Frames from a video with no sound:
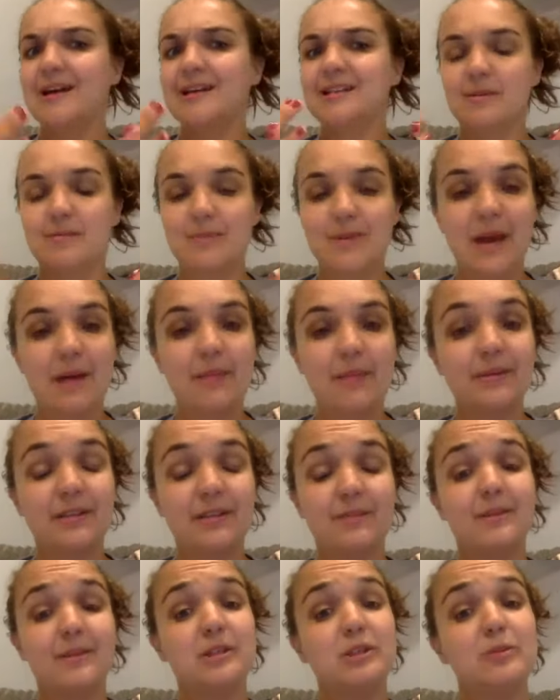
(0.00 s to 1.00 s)
to be able to
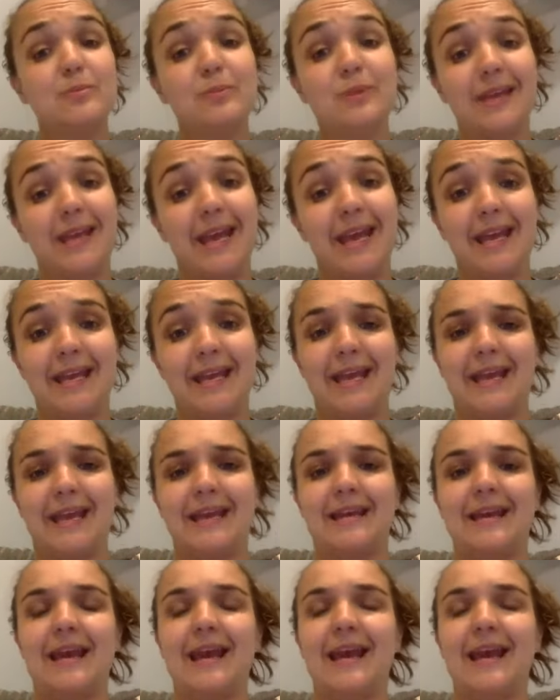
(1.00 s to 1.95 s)
be duplicating.